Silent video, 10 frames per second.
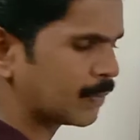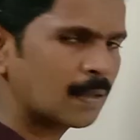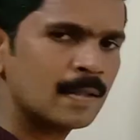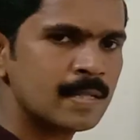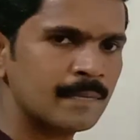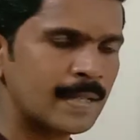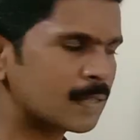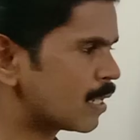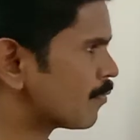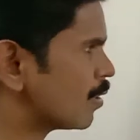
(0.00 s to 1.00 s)
Listen very
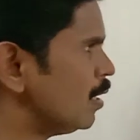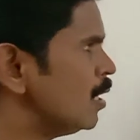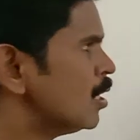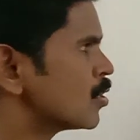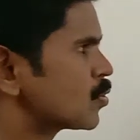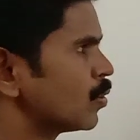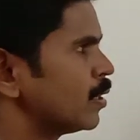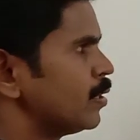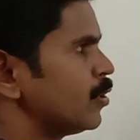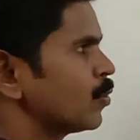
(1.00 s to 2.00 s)
carefully. So the
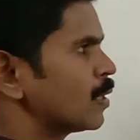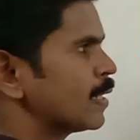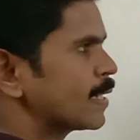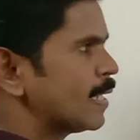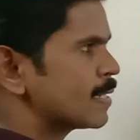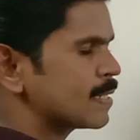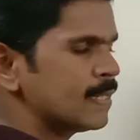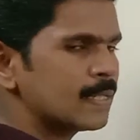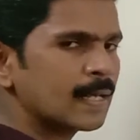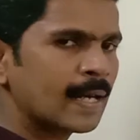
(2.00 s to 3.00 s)
nucleic
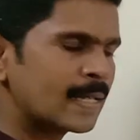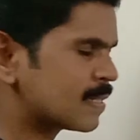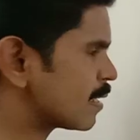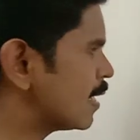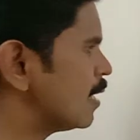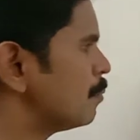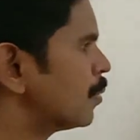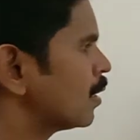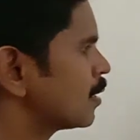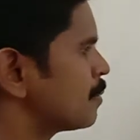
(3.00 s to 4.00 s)
acid has 3
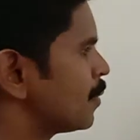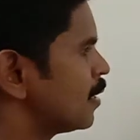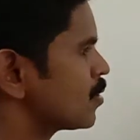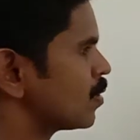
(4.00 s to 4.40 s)
important parts.